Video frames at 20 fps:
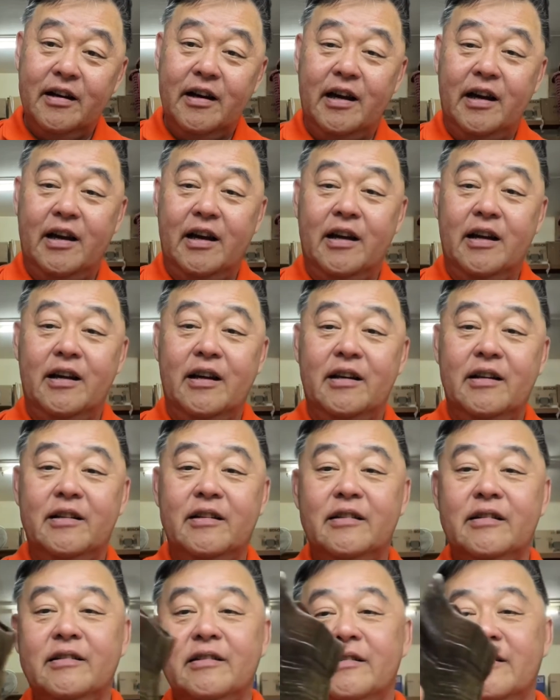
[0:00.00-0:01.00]
and
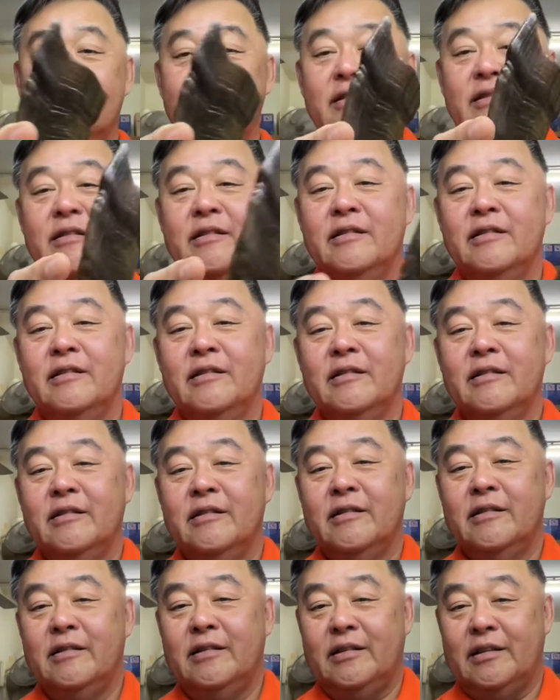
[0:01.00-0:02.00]

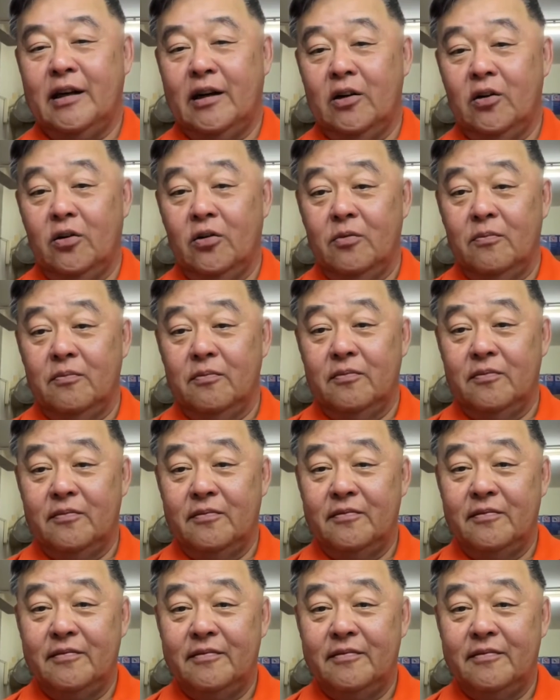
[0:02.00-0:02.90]
Shalom.